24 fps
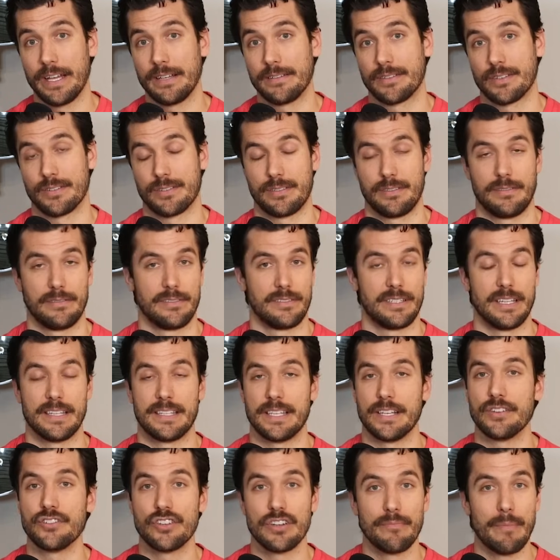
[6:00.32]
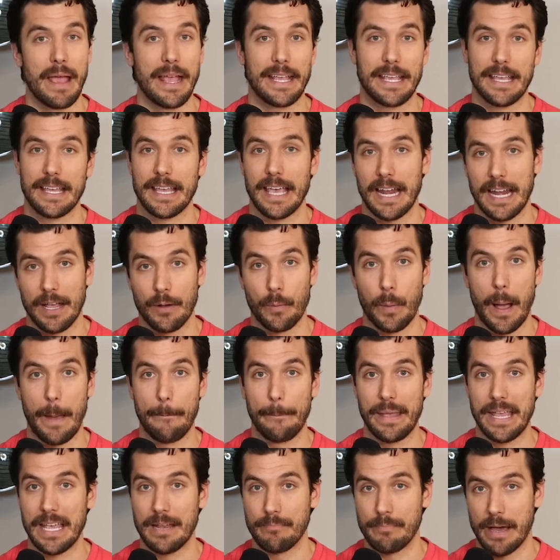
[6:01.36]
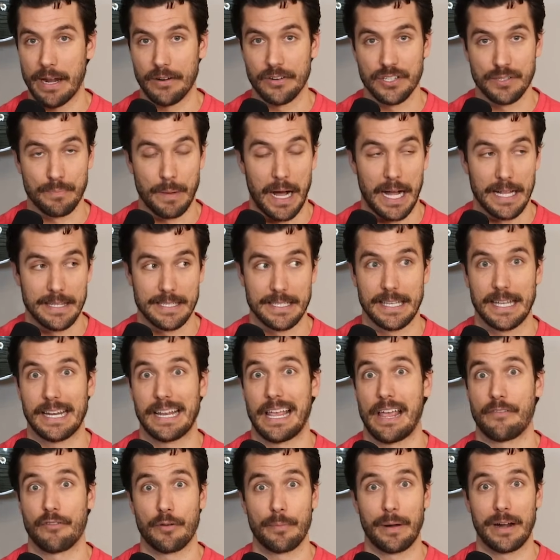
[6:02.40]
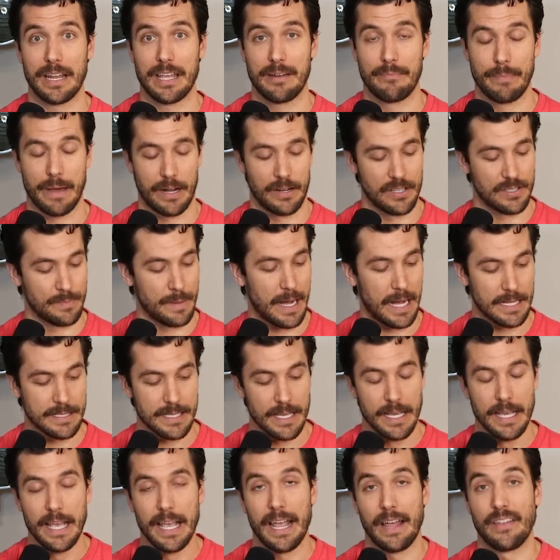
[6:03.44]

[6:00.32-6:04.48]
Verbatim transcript: it, just decision-making, getting Wemby in better spots and getting everybody in better spots.